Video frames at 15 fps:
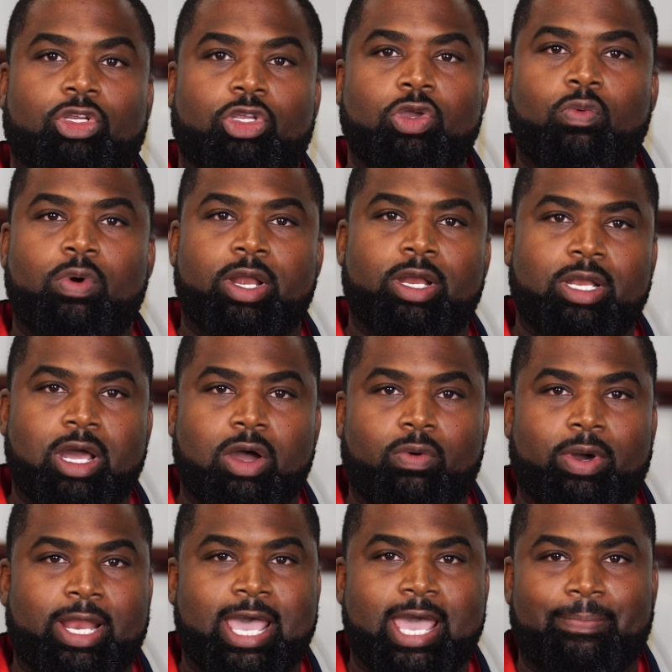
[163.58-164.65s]
Do you want to know
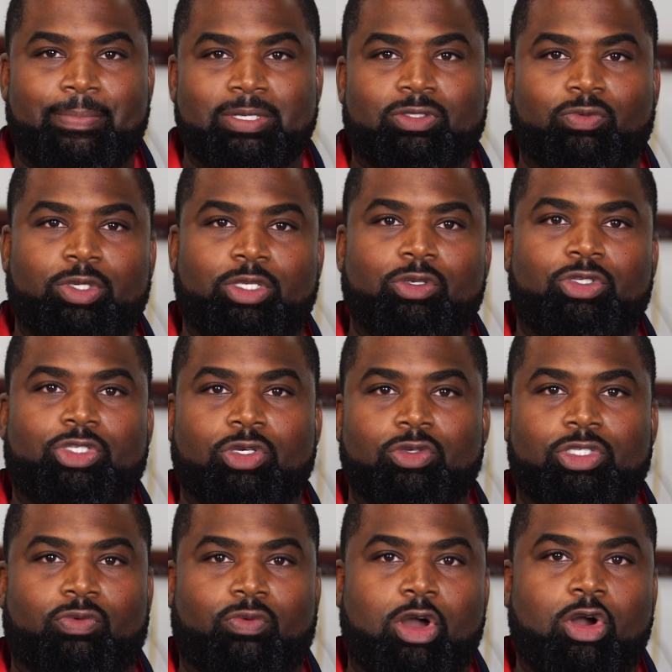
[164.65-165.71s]
what happens when you
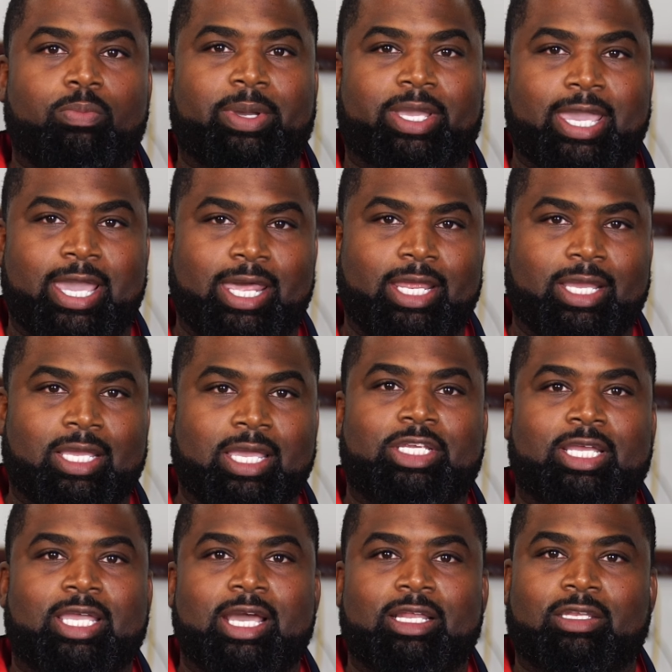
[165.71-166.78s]
choose the wrong mechanic?
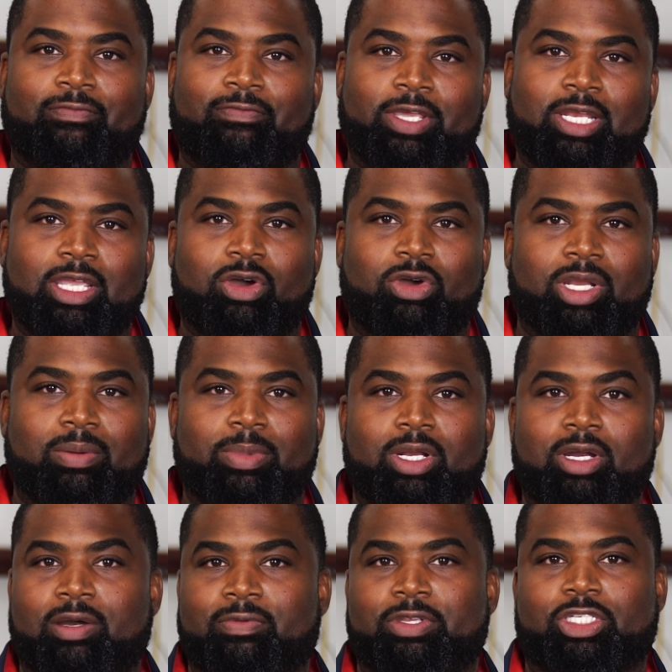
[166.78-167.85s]
Check out the video in the
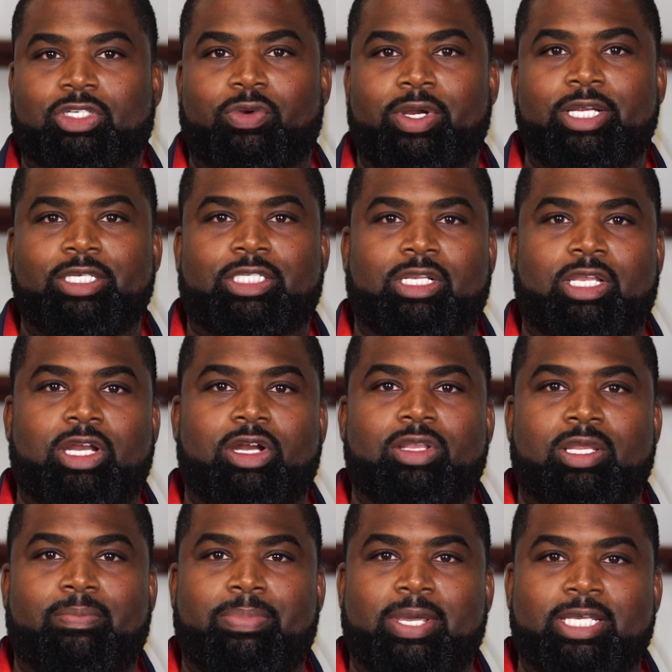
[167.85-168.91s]
middle of the screen to
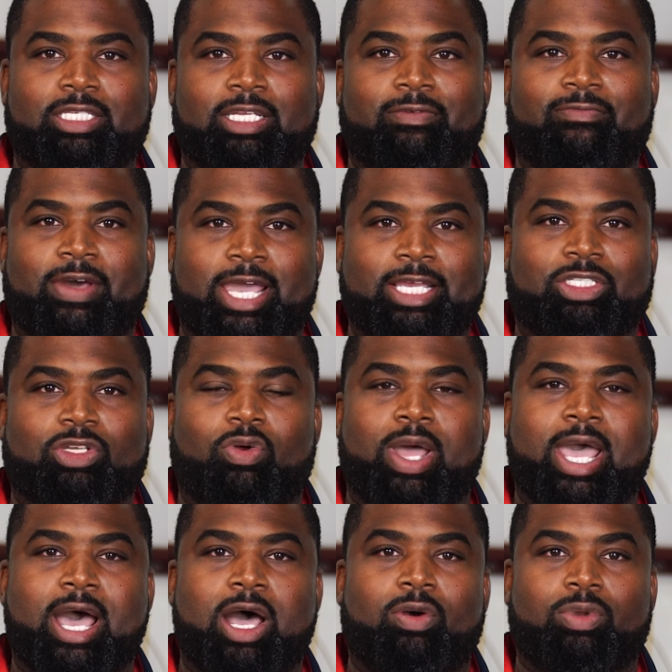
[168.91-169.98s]
learn the best advice
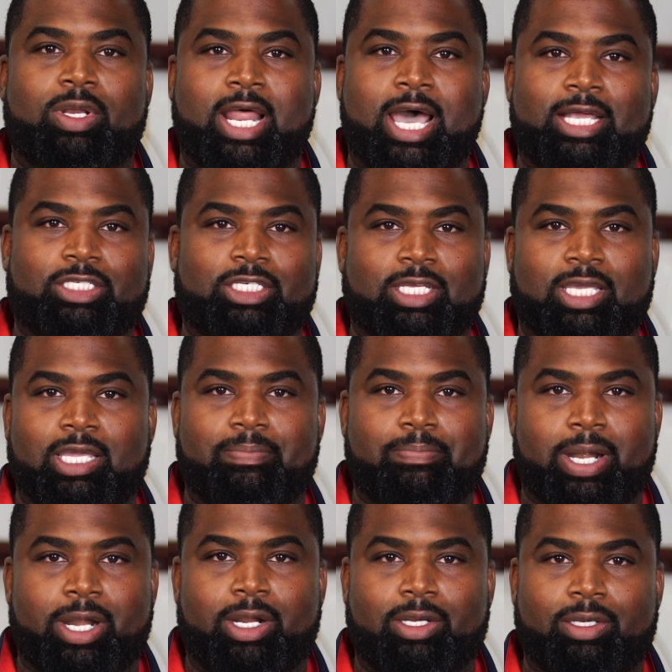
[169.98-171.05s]
on how not to get
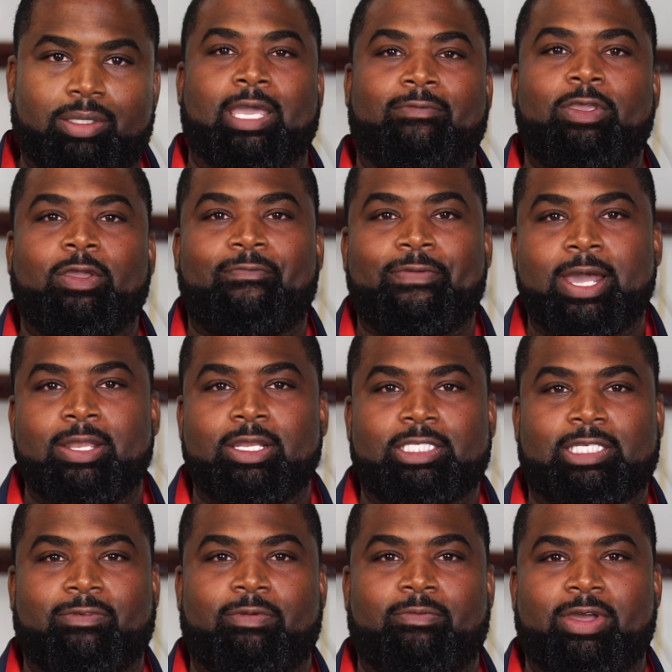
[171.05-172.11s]
burned. If you found
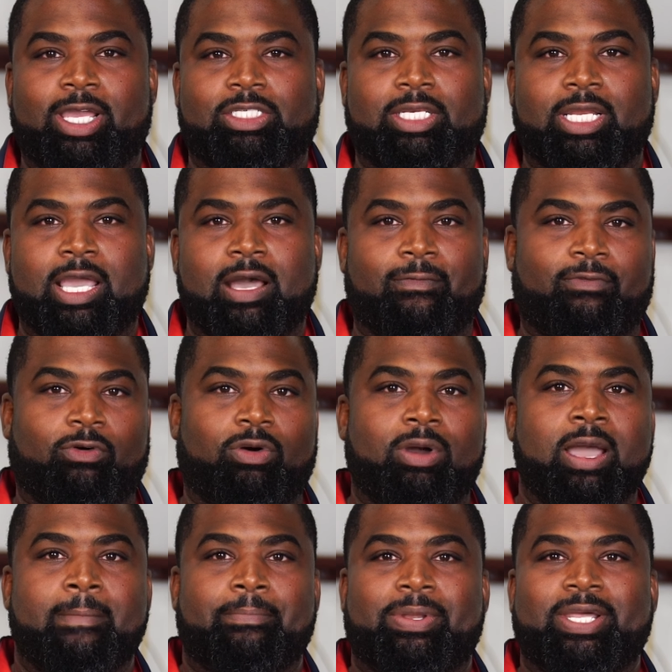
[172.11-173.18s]
this information helpful,
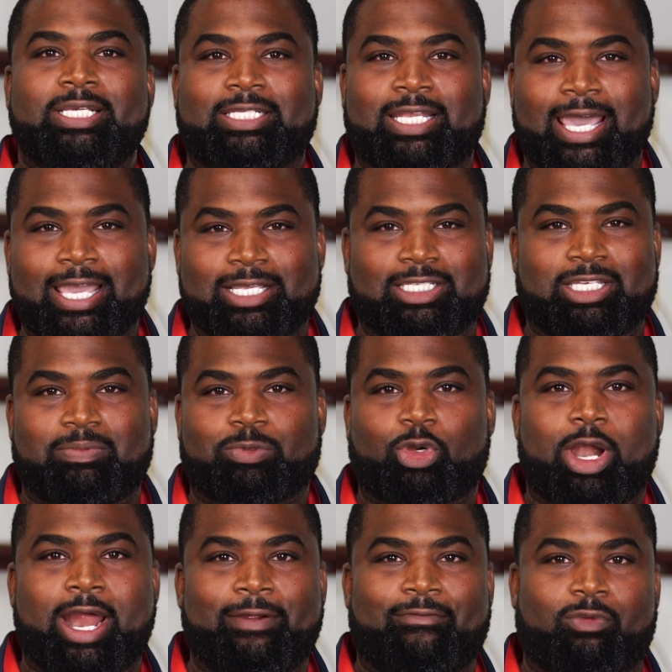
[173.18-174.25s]
please like and
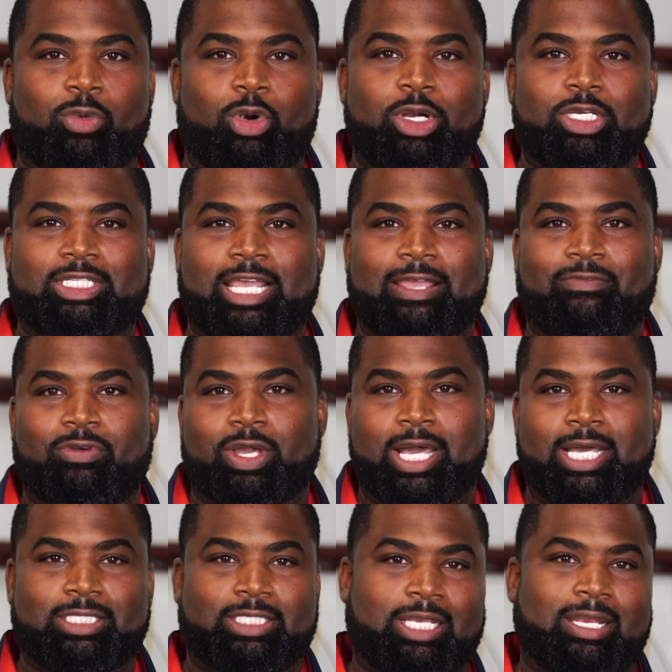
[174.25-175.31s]
subscribe for more insightful
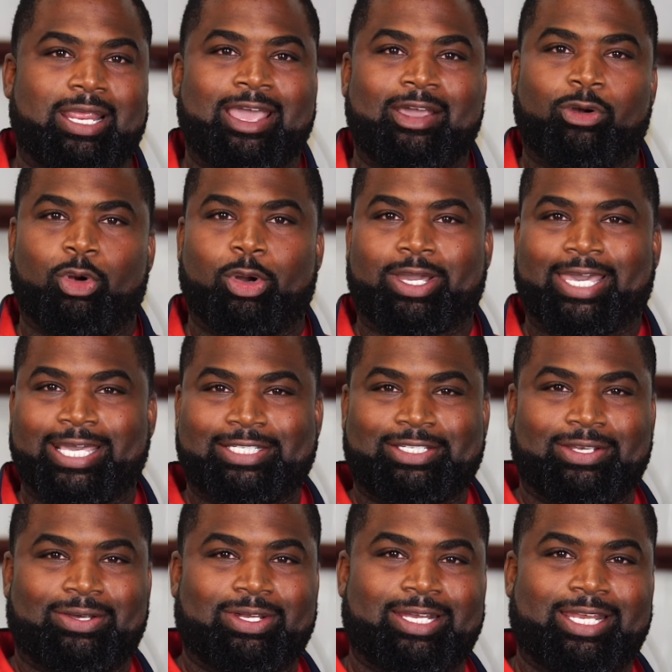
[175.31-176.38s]
content. We'll
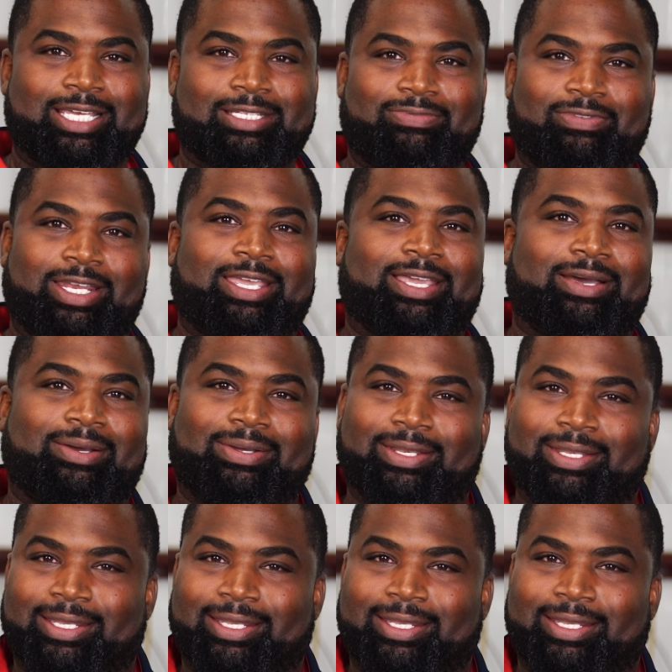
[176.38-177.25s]
catch you on the next video.